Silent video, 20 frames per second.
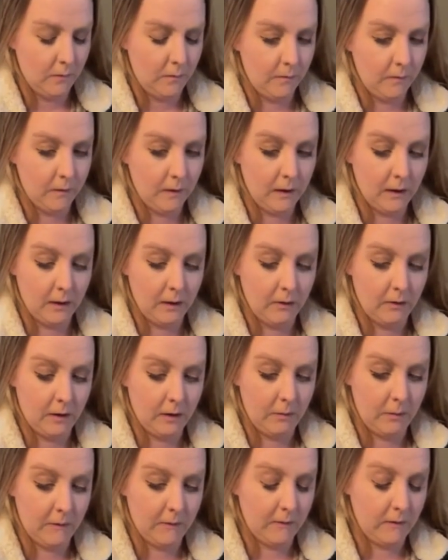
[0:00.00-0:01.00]
Hopefully I
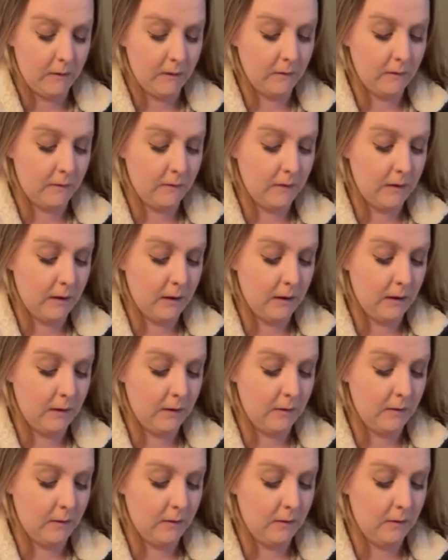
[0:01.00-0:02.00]
grabbed 6
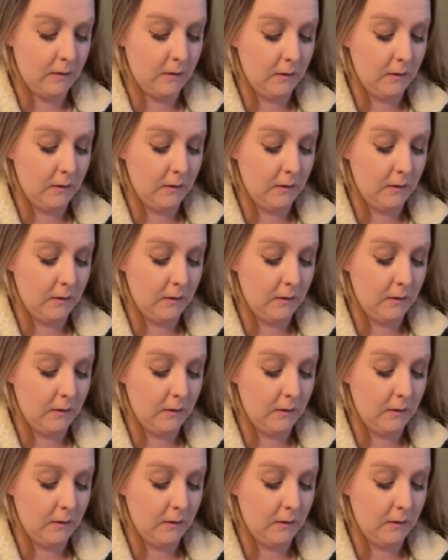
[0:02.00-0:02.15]
that